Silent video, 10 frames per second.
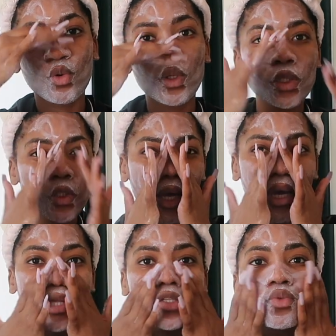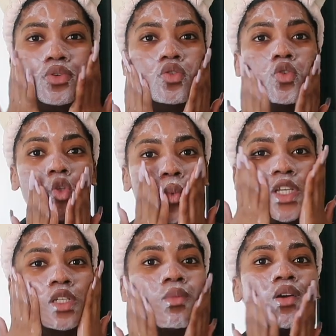rule, so I had to resort to
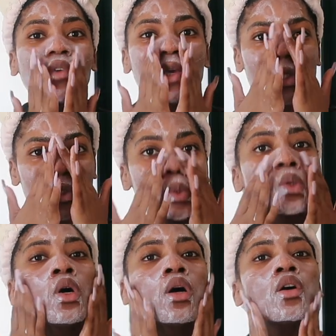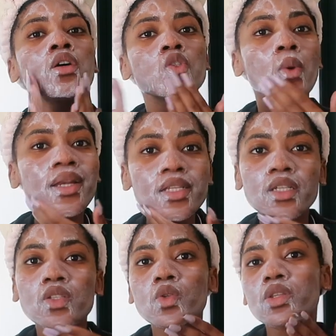washing my face to
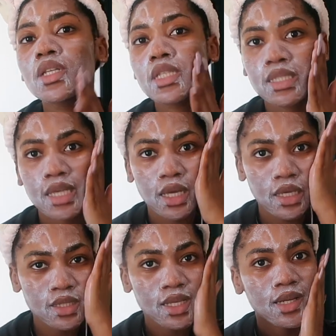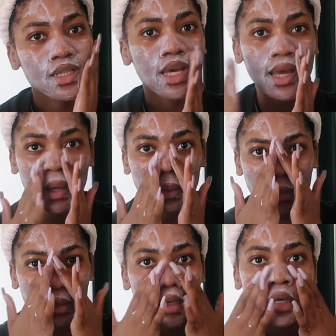20 to 30 seconds at a
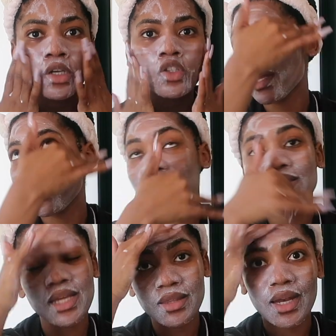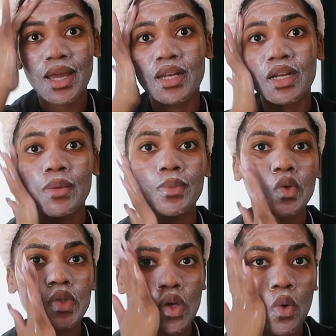time. The cleanser that I ended up
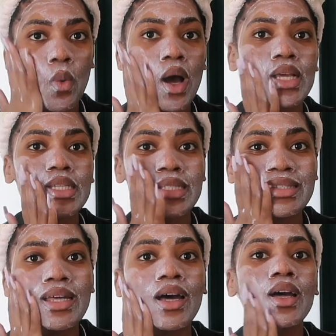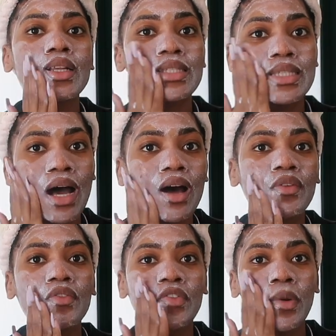using was the
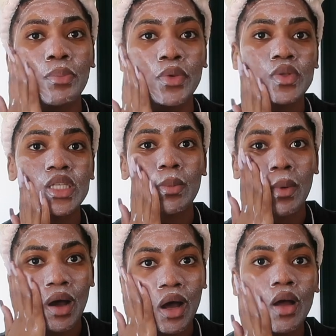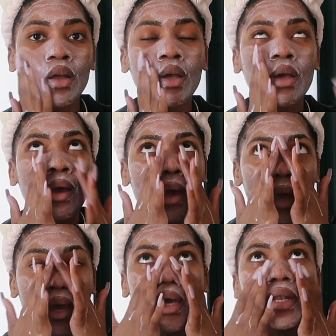Dove Beauty Bar,
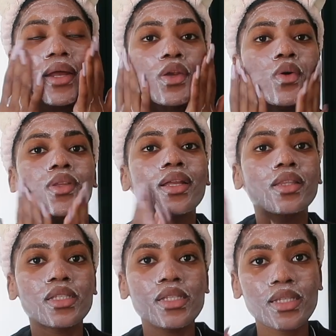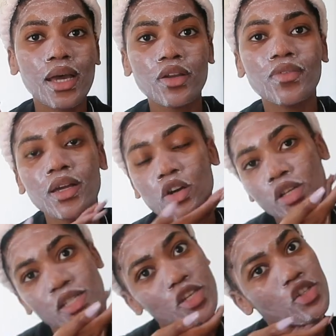and I know that this is kind of like a
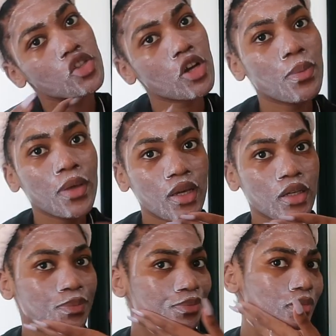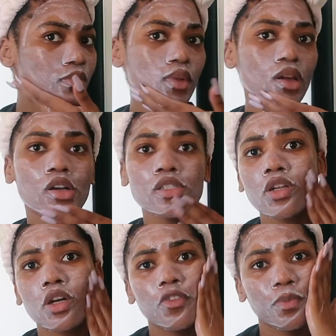contentious topic because
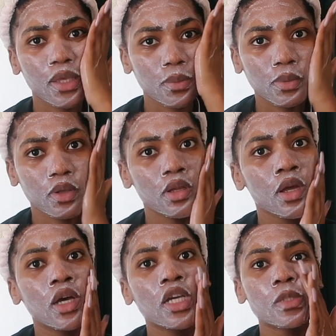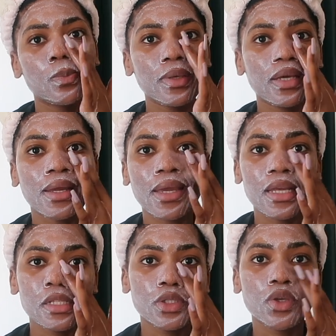a lot of people speak
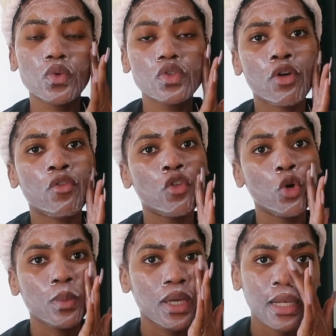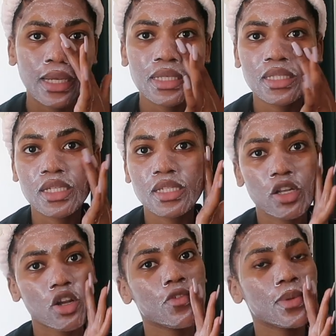against the use of foaming cleansers.
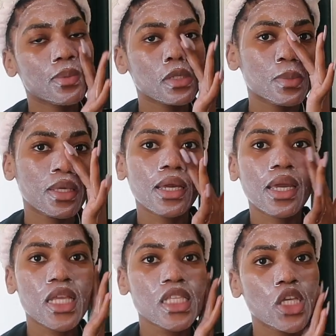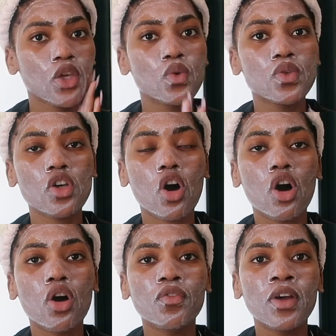A lot of people speak against the use
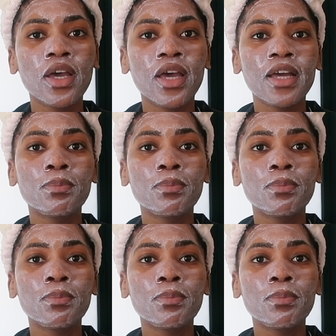of